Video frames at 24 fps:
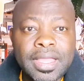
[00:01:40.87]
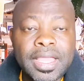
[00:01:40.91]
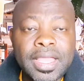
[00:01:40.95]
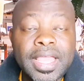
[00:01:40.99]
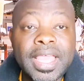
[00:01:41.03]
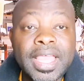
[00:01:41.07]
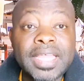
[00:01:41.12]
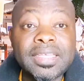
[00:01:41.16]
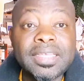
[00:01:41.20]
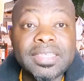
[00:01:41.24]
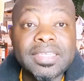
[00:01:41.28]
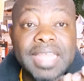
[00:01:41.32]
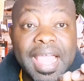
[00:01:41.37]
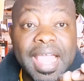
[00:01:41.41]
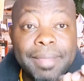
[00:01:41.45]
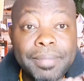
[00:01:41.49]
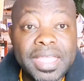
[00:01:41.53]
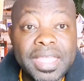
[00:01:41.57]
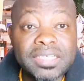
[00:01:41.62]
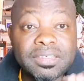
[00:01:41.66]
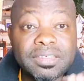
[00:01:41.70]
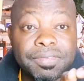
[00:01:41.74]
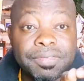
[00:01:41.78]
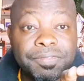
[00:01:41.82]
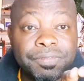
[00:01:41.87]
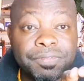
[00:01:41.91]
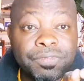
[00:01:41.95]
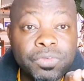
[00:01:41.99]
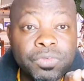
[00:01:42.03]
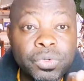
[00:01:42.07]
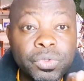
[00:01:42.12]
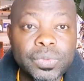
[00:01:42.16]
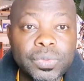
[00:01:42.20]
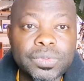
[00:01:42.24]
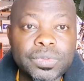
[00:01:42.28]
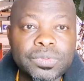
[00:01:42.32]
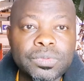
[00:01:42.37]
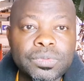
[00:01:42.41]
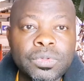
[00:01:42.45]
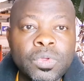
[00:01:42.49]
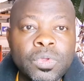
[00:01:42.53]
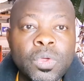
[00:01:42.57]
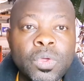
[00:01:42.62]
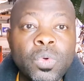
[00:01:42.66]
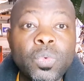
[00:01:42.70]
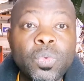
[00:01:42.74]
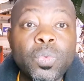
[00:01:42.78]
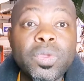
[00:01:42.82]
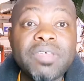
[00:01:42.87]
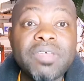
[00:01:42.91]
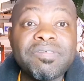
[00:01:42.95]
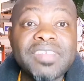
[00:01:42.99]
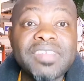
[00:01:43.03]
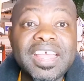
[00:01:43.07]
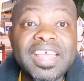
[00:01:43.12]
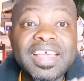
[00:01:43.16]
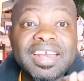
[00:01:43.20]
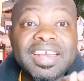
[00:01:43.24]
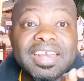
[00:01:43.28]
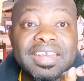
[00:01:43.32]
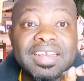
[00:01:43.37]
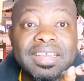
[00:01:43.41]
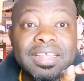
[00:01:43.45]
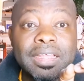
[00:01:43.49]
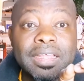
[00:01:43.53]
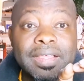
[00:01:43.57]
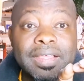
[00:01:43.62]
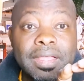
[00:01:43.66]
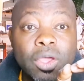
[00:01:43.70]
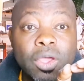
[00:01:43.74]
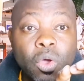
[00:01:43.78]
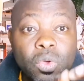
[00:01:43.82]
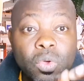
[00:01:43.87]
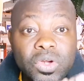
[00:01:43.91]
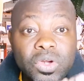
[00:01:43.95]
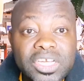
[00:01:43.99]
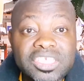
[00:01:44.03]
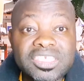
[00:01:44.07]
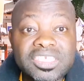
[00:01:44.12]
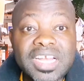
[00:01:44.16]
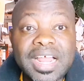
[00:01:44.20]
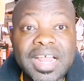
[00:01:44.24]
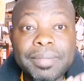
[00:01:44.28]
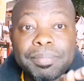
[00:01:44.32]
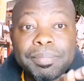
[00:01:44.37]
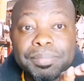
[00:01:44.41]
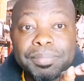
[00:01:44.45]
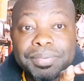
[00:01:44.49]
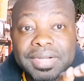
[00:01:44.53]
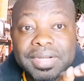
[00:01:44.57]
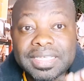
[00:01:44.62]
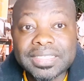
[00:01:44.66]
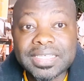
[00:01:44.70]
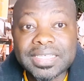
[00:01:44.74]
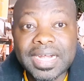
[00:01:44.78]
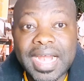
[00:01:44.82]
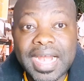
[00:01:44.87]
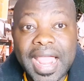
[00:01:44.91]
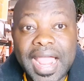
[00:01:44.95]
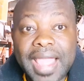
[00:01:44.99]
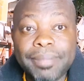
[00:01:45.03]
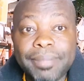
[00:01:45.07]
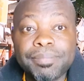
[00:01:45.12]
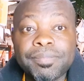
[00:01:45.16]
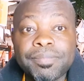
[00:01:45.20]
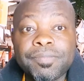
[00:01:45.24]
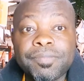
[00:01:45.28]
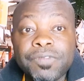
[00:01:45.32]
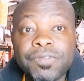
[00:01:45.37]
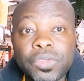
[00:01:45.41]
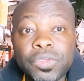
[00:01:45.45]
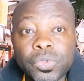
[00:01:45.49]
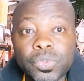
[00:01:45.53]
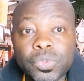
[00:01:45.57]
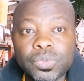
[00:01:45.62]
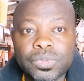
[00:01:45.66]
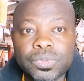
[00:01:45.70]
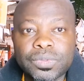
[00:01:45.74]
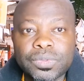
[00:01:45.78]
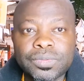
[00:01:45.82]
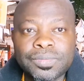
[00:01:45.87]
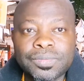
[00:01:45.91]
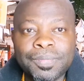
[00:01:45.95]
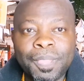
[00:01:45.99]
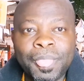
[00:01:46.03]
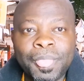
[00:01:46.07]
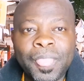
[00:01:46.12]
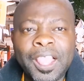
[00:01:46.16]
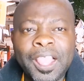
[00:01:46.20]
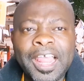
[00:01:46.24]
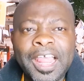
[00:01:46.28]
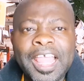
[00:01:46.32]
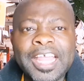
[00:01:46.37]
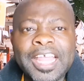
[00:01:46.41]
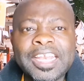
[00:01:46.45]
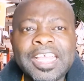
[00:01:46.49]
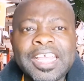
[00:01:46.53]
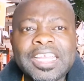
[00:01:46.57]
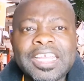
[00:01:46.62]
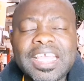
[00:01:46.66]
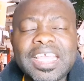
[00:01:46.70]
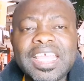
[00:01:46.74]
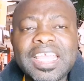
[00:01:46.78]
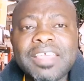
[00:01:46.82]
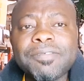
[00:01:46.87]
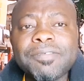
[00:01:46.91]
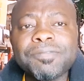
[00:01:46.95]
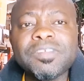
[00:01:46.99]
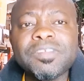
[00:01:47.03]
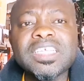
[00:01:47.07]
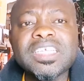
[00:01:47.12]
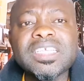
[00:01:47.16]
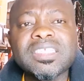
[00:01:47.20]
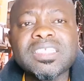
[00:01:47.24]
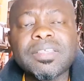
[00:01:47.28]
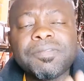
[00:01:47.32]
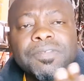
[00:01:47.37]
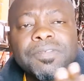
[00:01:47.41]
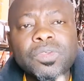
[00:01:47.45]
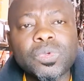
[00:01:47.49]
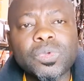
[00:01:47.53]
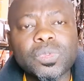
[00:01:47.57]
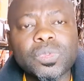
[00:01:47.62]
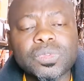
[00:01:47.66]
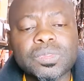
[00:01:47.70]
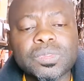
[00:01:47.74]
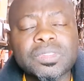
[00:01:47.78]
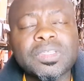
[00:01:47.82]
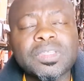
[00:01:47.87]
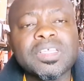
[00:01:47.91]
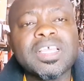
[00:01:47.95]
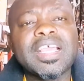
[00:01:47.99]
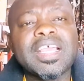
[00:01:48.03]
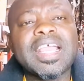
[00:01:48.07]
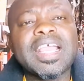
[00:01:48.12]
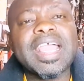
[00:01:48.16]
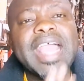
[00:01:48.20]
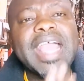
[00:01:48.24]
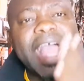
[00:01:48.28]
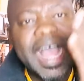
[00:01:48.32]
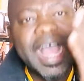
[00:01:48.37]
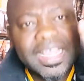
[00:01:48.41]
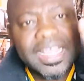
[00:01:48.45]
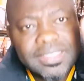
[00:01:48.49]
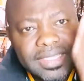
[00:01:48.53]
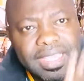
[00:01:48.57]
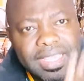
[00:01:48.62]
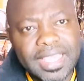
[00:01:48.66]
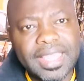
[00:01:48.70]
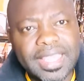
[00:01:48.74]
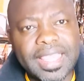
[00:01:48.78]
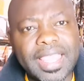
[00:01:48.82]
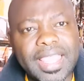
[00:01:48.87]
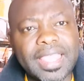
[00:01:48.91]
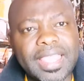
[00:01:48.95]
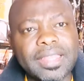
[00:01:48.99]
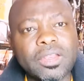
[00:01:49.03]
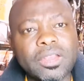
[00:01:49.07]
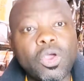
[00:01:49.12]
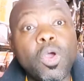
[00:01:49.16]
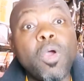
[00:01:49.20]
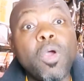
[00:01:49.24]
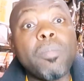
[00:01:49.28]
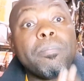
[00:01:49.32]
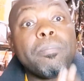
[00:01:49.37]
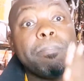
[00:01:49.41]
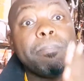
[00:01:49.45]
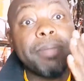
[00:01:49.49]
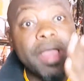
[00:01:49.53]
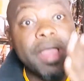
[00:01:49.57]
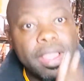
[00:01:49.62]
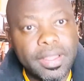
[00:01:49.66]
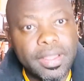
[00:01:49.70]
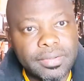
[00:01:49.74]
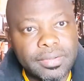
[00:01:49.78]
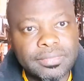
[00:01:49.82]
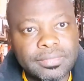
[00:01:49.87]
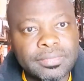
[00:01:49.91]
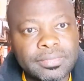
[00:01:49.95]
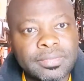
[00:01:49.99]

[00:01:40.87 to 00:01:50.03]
a damaged fuse with the original prescribed fuse, and then if this fuse cut again or burn,